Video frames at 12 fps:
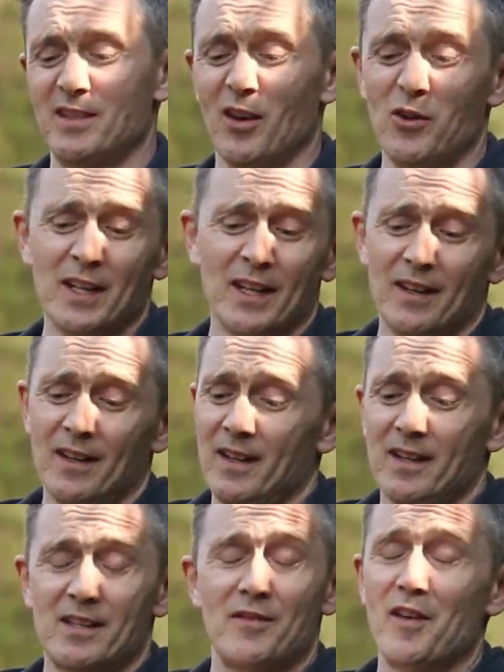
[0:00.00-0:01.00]
So
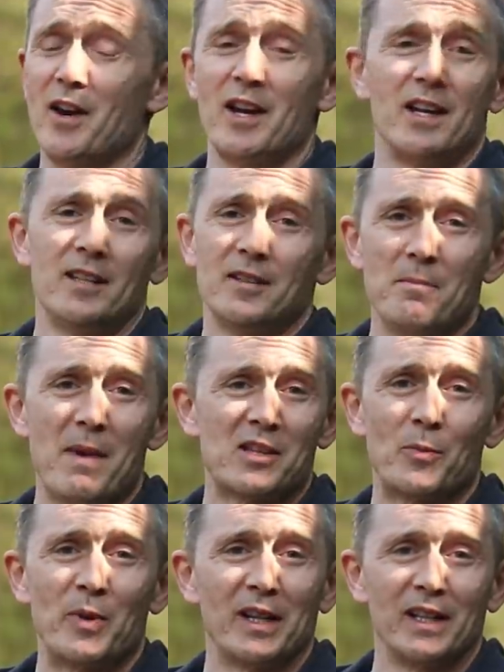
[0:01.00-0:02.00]
it's a very mass
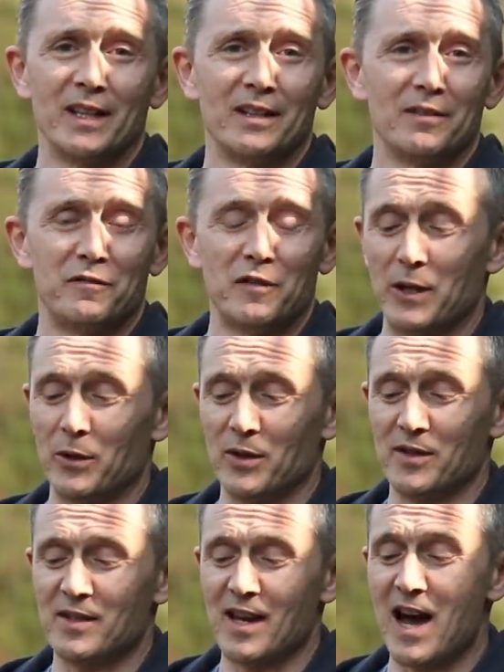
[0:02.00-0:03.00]
appealing fragrance.